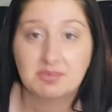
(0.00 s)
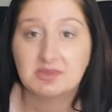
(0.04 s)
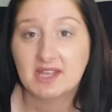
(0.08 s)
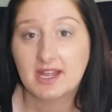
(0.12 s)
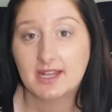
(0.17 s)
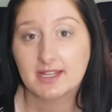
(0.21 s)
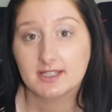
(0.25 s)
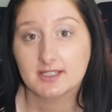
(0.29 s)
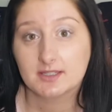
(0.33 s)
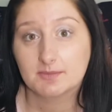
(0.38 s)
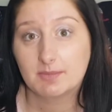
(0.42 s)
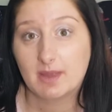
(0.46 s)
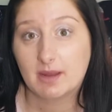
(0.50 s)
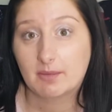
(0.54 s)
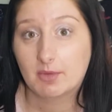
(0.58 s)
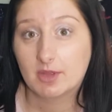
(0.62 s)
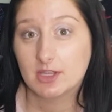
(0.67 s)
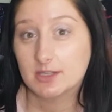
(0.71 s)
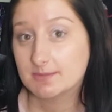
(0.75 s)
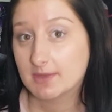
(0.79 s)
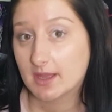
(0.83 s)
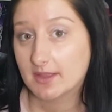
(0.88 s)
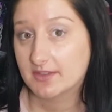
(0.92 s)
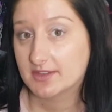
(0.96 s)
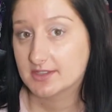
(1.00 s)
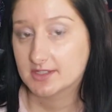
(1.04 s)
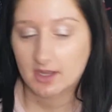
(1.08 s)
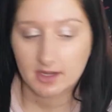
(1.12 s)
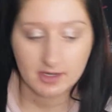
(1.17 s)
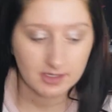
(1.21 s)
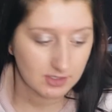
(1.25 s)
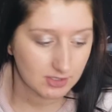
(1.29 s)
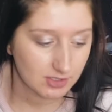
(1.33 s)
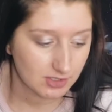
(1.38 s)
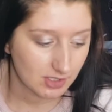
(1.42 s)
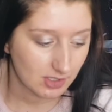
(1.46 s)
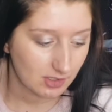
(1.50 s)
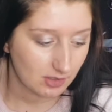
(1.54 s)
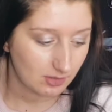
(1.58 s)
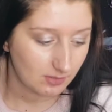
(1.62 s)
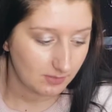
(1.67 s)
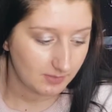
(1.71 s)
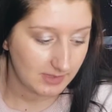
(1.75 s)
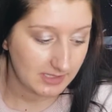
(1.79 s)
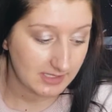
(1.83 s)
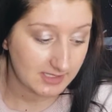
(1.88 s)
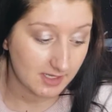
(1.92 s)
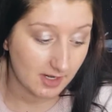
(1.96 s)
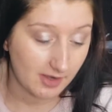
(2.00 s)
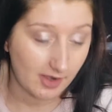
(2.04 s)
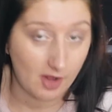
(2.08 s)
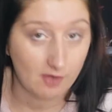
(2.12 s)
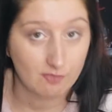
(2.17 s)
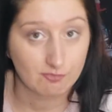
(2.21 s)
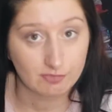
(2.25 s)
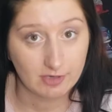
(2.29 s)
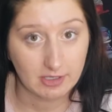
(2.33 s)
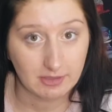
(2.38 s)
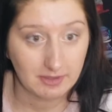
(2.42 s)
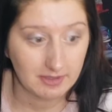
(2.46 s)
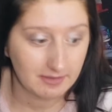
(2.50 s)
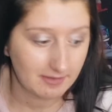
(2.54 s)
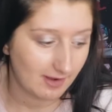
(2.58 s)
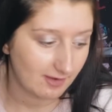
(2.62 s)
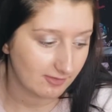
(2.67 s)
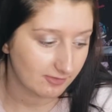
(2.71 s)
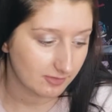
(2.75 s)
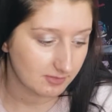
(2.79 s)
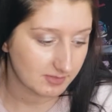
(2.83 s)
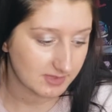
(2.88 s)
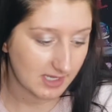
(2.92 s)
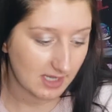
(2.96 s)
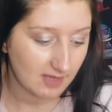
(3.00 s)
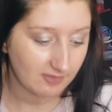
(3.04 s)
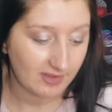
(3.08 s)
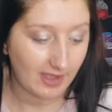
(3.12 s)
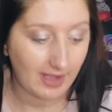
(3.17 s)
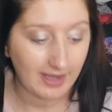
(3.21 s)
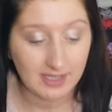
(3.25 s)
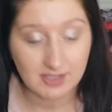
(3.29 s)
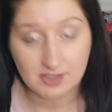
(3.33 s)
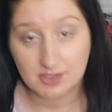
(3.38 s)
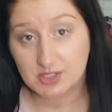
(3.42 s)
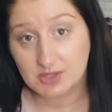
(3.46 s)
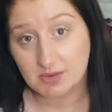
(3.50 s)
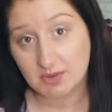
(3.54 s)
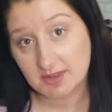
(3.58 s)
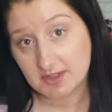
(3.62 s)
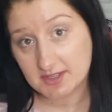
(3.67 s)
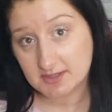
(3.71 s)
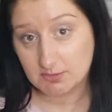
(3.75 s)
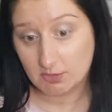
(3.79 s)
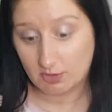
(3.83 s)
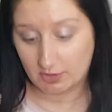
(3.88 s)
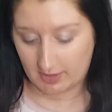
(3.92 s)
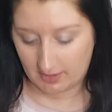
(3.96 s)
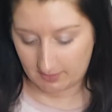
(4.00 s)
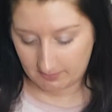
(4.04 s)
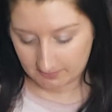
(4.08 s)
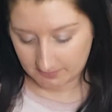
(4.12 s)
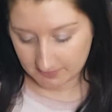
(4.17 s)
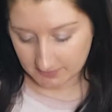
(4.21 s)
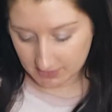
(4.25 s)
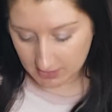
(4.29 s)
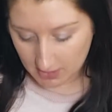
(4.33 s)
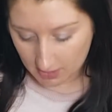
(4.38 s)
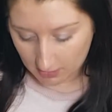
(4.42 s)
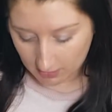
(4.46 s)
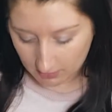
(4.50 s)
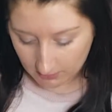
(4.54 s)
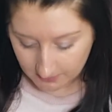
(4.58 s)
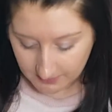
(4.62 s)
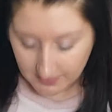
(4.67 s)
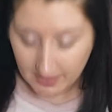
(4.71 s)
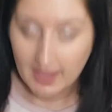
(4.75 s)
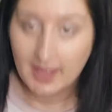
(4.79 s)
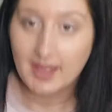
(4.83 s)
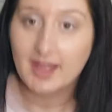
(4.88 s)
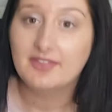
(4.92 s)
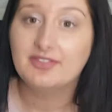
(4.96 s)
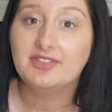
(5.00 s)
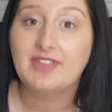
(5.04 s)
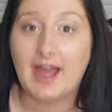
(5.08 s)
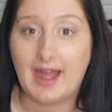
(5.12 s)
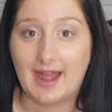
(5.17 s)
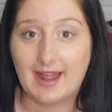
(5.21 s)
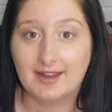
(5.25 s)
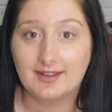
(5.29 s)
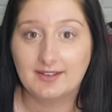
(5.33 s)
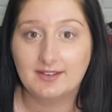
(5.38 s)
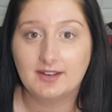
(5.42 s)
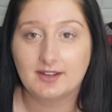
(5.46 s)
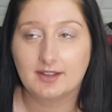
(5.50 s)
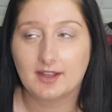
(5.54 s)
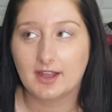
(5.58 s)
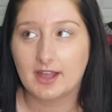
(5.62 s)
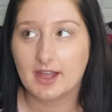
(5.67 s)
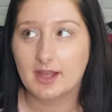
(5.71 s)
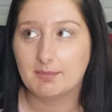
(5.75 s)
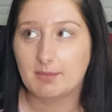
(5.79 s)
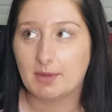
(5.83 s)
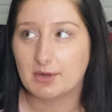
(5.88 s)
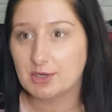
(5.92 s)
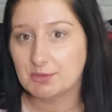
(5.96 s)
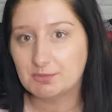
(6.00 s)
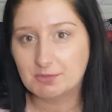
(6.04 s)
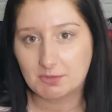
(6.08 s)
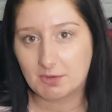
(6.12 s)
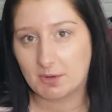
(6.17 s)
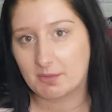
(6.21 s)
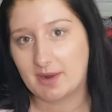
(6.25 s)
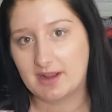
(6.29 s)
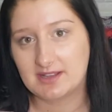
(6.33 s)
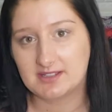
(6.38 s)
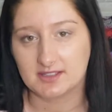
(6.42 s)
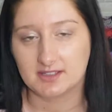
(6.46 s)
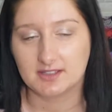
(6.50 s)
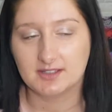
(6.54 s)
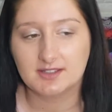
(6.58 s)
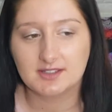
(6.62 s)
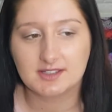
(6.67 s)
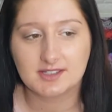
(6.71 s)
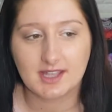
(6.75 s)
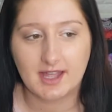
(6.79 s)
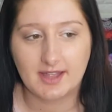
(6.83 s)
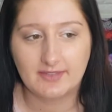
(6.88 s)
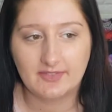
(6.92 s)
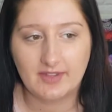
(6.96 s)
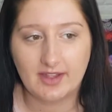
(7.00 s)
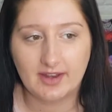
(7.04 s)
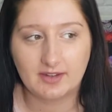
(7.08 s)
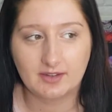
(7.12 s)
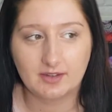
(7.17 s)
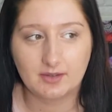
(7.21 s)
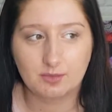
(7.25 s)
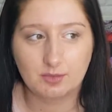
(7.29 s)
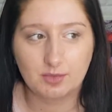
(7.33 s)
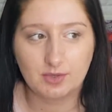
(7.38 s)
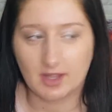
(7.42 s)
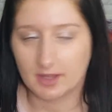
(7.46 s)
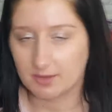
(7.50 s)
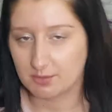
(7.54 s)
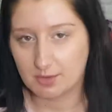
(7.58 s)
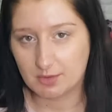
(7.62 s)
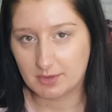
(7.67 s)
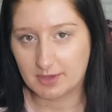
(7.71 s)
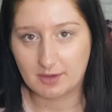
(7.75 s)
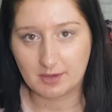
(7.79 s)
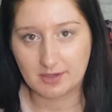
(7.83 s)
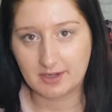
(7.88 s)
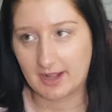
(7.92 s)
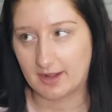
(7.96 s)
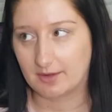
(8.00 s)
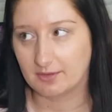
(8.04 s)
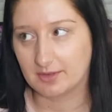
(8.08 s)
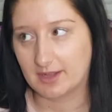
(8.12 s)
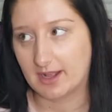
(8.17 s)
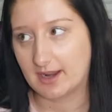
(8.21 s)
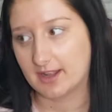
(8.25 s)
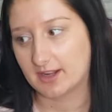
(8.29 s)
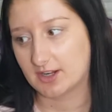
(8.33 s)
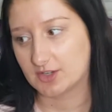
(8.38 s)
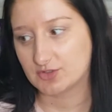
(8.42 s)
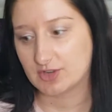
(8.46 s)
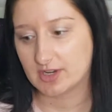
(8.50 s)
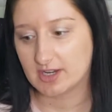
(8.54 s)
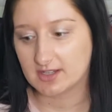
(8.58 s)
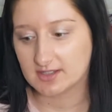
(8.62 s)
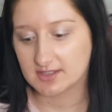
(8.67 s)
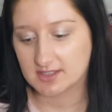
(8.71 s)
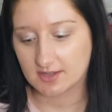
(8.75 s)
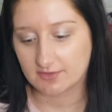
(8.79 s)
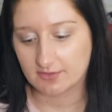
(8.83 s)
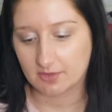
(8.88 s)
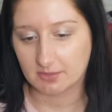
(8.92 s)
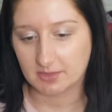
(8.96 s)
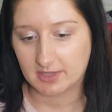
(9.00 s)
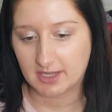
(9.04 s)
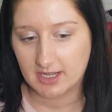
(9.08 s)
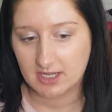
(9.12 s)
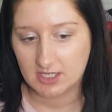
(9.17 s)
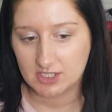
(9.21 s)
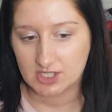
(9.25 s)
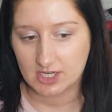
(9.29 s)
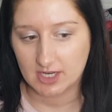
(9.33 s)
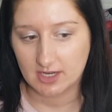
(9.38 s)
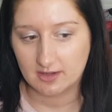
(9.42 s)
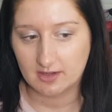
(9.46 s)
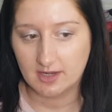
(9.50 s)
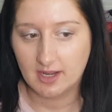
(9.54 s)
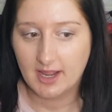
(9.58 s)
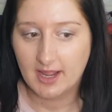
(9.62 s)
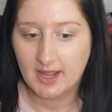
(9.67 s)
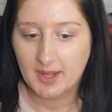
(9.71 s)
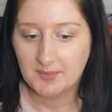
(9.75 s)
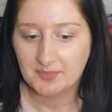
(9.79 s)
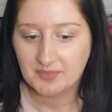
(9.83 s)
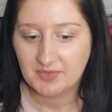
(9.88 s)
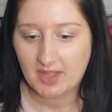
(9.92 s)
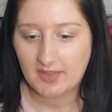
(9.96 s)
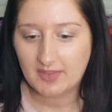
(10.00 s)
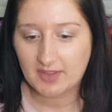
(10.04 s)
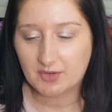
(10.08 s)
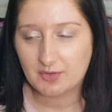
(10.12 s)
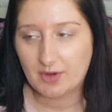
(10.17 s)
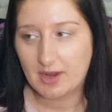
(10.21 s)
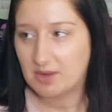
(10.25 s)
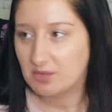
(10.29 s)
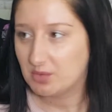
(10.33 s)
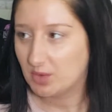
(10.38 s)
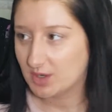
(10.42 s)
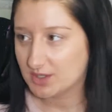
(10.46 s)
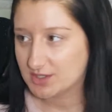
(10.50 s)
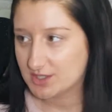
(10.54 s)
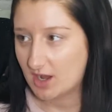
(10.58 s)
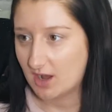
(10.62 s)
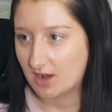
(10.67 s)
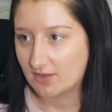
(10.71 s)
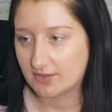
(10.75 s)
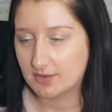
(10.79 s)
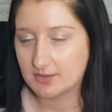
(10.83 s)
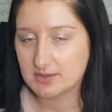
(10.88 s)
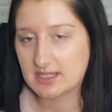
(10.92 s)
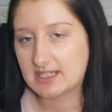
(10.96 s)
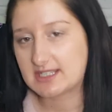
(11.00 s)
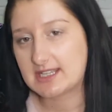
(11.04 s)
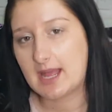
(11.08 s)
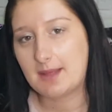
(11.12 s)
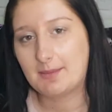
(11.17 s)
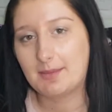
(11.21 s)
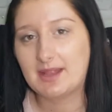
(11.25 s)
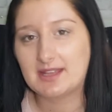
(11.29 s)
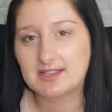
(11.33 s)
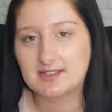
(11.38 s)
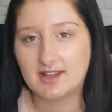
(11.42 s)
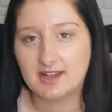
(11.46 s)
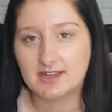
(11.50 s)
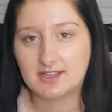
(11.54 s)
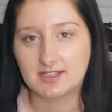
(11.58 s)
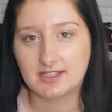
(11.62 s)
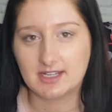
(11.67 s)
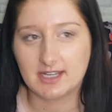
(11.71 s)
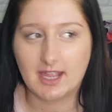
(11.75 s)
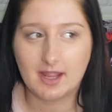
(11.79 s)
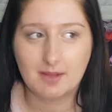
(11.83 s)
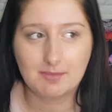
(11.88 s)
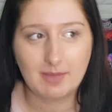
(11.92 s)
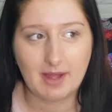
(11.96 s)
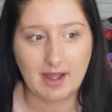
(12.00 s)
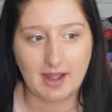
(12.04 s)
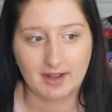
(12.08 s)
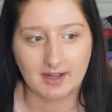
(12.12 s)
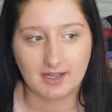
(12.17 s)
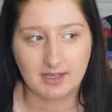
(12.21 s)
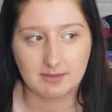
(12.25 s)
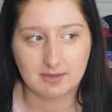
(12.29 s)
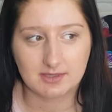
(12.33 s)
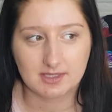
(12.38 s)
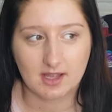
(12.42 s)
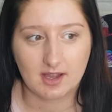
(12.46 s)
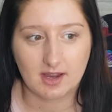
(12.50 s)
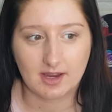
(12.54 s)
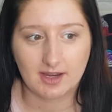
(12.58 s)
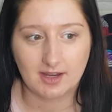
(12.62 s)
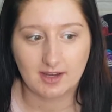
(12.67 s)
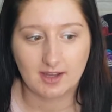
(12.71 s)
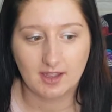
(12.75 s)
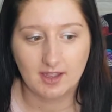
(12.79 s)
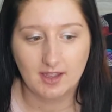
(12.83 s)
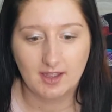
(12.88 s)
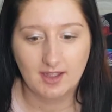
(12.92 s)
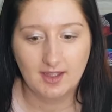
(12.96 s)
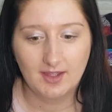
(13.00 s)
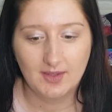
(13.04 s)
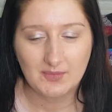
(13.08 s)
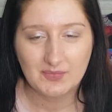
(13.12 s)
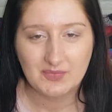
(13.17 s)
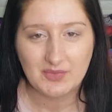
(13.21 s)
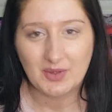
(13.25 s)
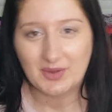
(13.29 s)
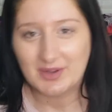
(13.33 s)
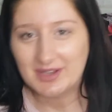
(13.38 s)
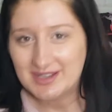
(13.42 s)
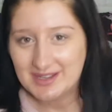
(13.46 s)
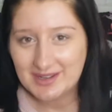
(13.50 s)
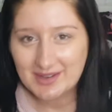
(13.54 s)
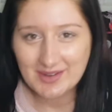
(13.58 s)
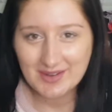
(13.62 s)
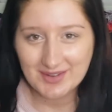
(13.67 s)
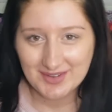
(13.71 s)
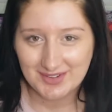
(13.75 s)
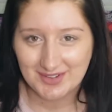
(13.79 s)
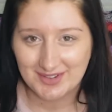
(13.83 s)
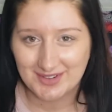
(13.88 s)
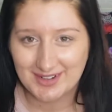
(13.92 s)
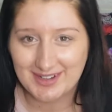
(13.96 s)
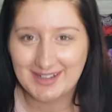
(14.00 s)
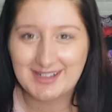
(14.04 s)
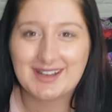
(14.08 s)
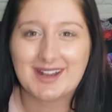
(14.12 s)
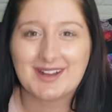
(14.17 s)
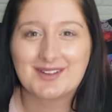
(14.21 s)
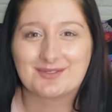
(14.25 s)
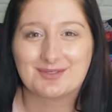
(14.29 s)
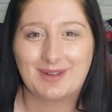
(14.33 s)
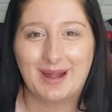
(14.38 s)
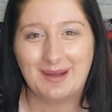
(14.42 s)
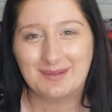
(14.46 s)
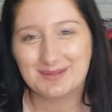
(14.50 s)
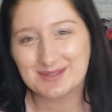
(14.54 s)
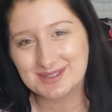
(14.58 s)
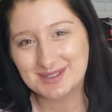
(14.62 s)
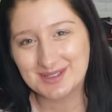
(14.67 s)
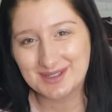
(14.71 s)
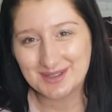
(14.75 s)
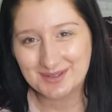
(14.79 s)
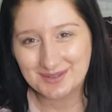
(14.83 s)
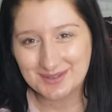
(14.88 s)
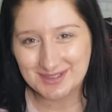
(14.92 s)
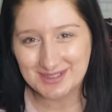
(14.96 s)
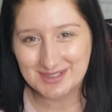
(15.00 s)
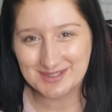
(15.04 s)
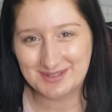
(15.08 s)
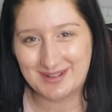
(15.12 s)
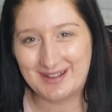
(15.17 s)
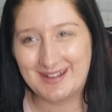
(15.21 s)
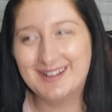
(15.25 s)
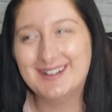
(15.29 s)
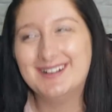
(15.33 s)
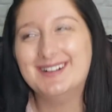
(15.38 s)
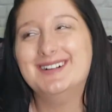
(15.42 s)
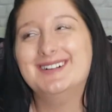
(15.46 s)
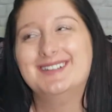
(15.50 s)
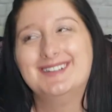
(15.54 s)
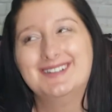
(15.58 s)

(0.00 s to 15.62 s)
presents Big Brother's bit on the side, so he's done really, really well for himself, and he's also on This Morning. So then, I don't know my presents, and then like we were going to go and get like a drink and stuff from the kitchen, and then Craig walked off, and he was like 10 minutes later, and he came back, and he was like, oh, here you go, and he's like wrapped another one as well.